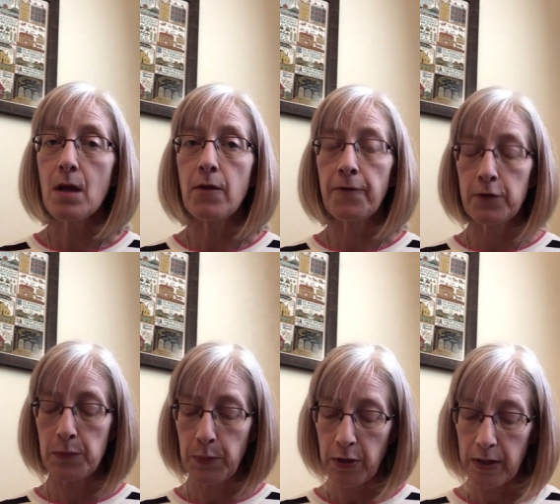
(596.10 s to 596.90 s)
The
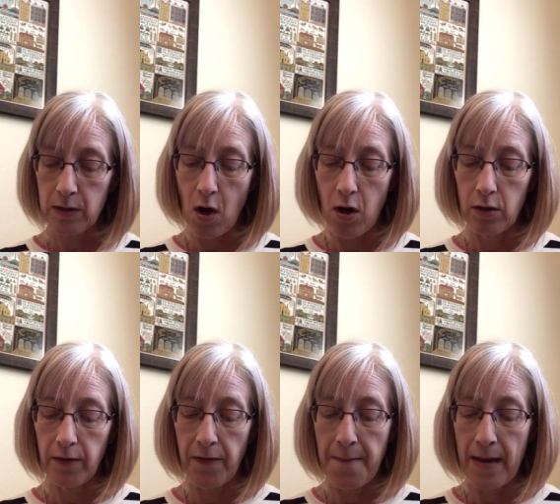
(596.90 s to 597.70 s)
first book is
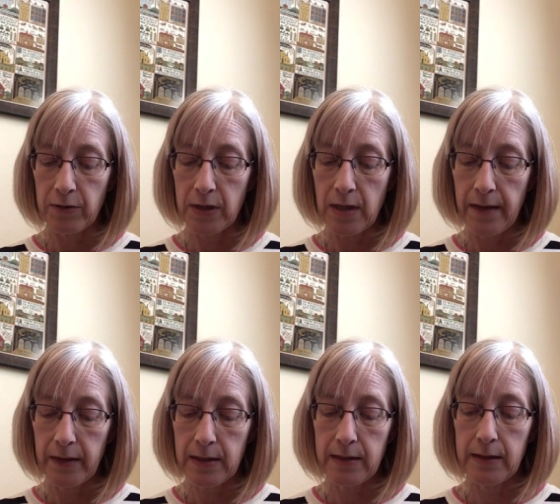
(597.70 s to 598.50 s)
called The Mountain and the
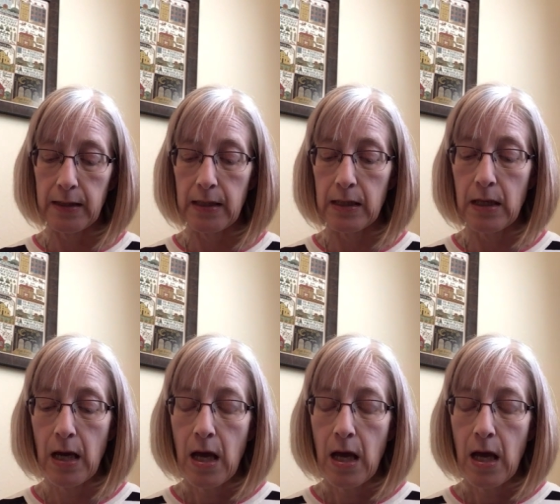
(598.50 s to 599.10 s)
Sea,